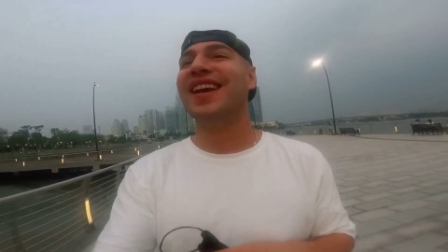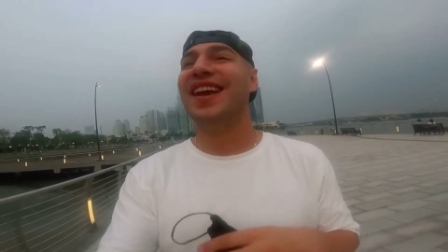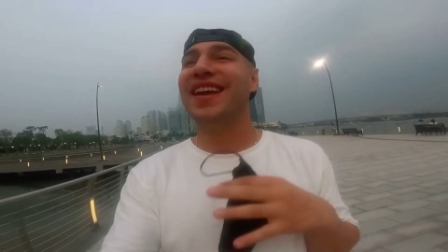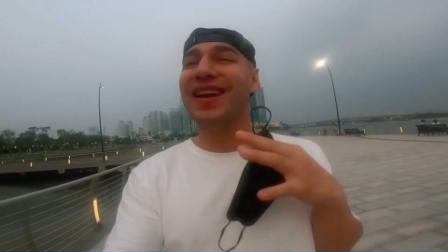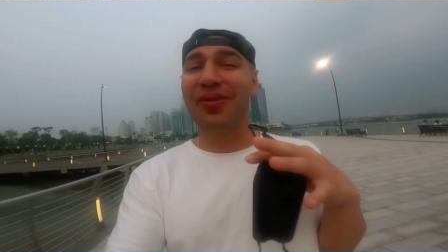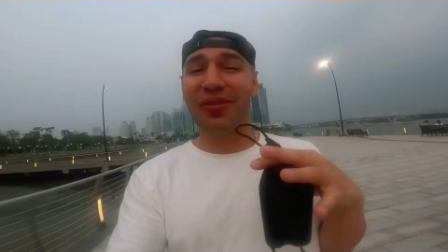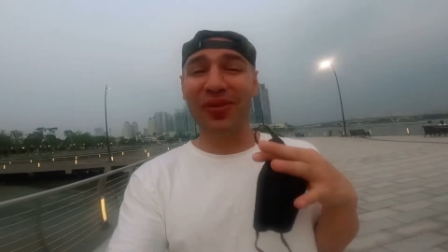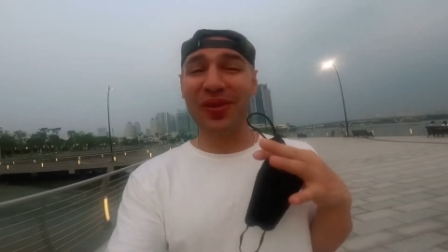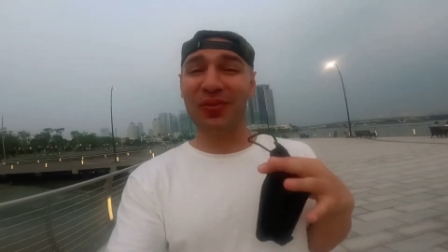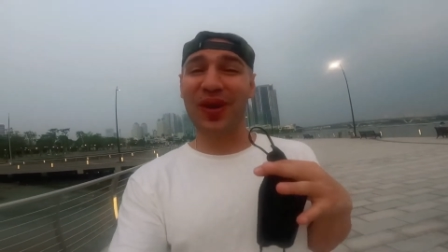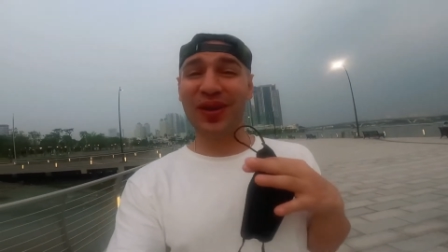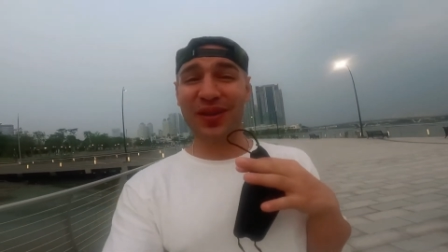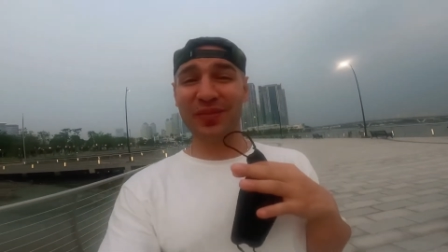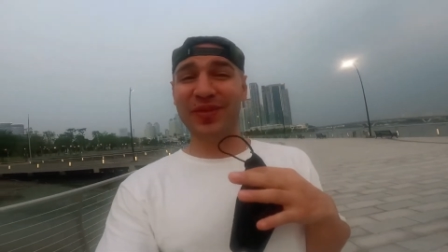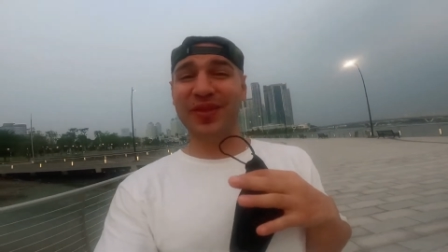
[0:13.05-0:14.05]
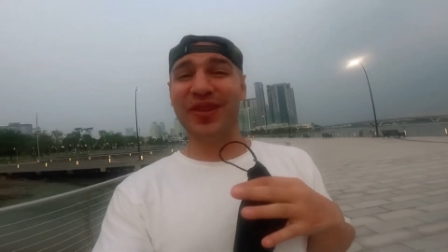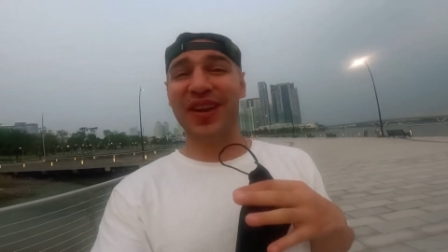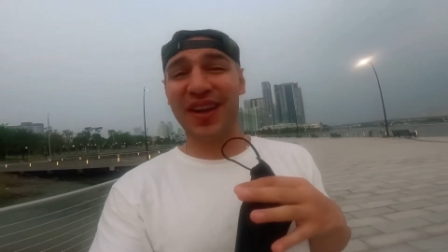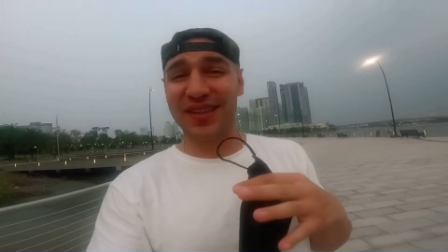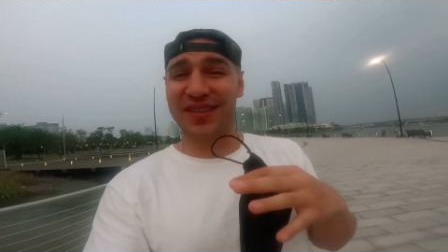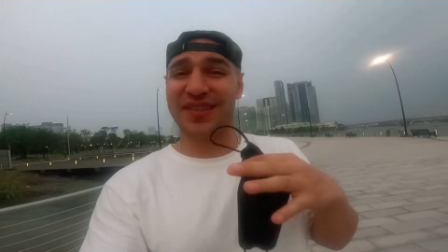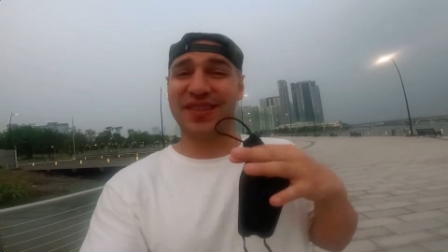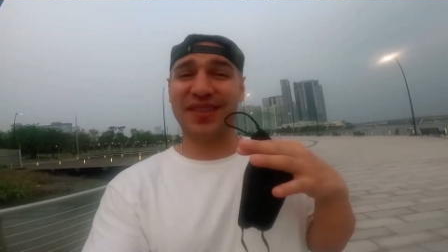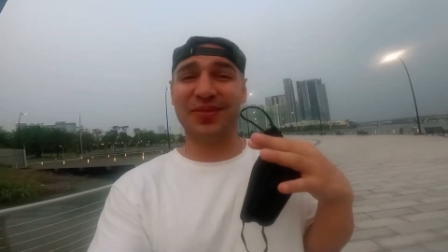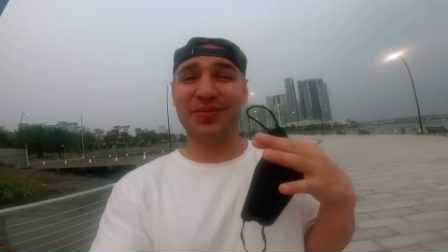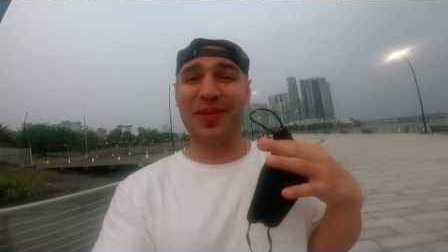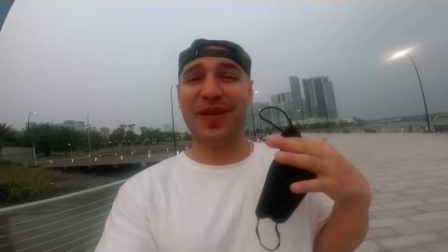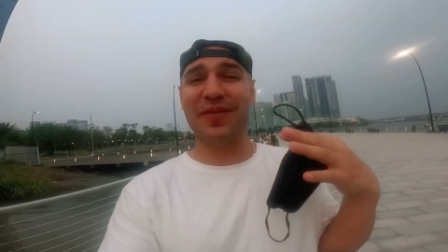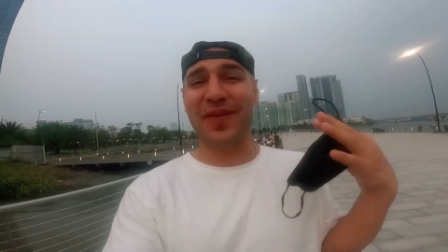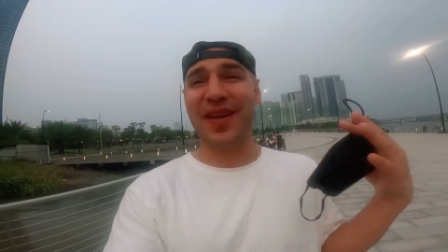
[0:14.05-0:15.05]
And I wanna welcome you guys to
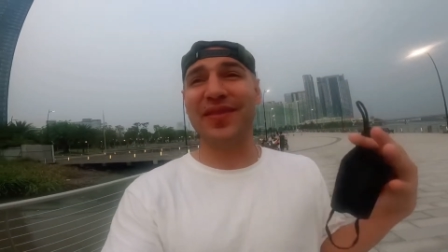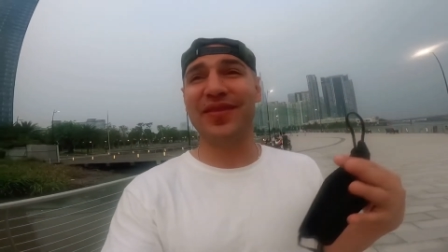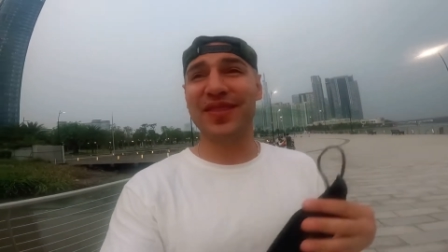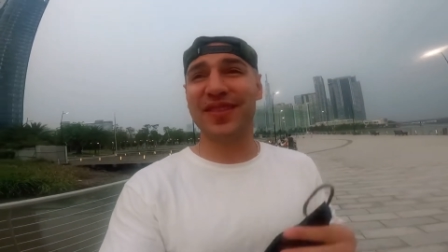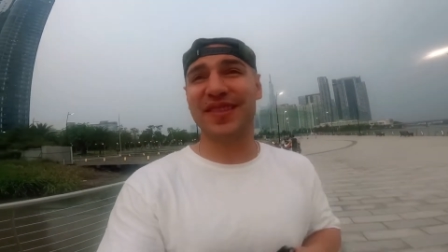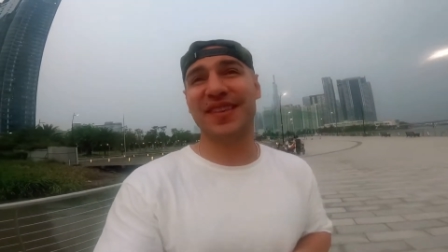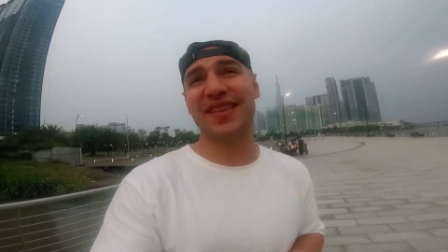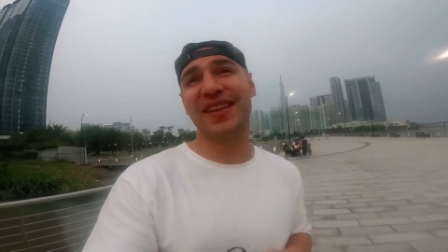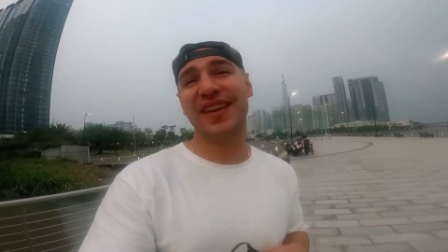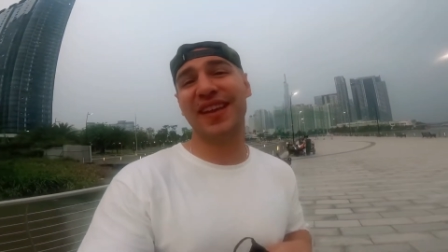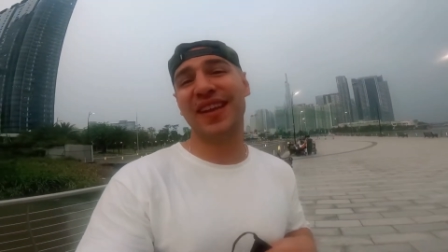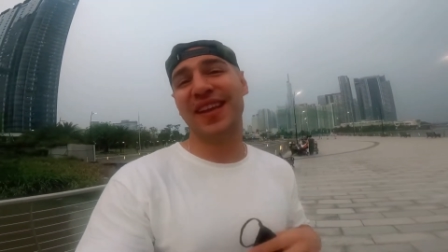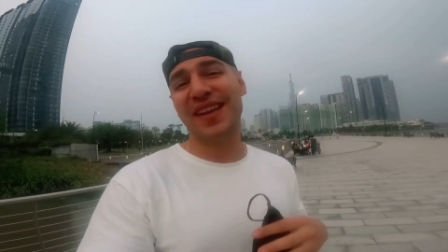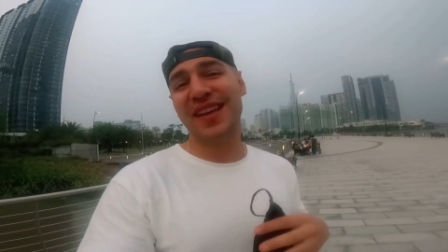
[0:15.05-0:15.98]
my favorite city,